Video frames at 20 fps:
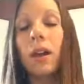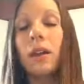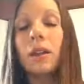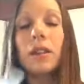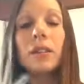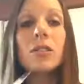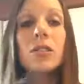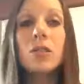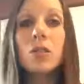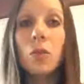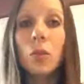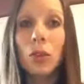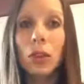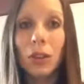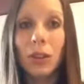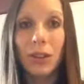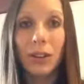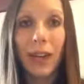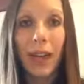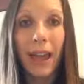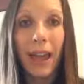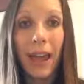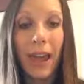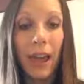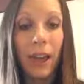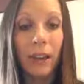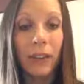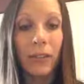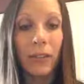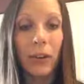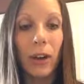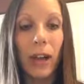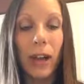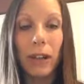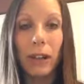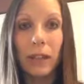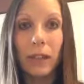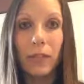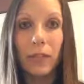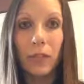This is a really good hack for
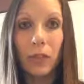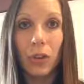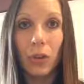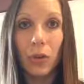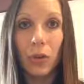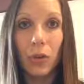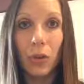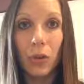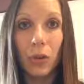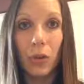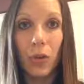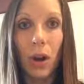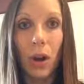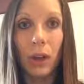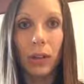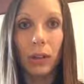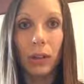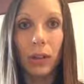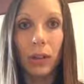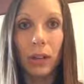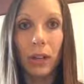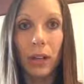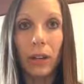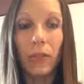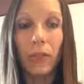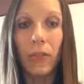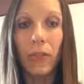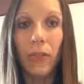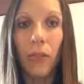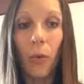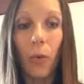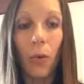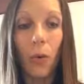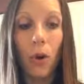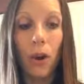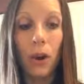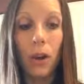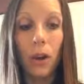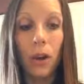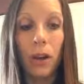any of you who are looking
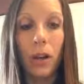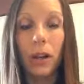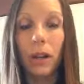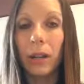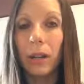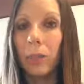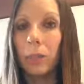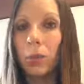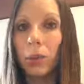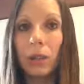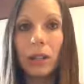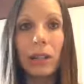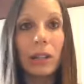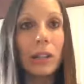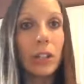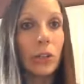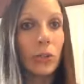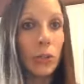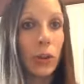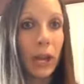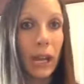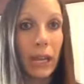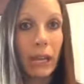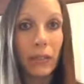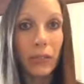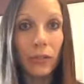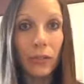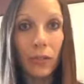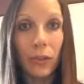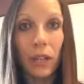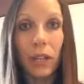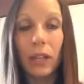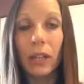for completely grain-free,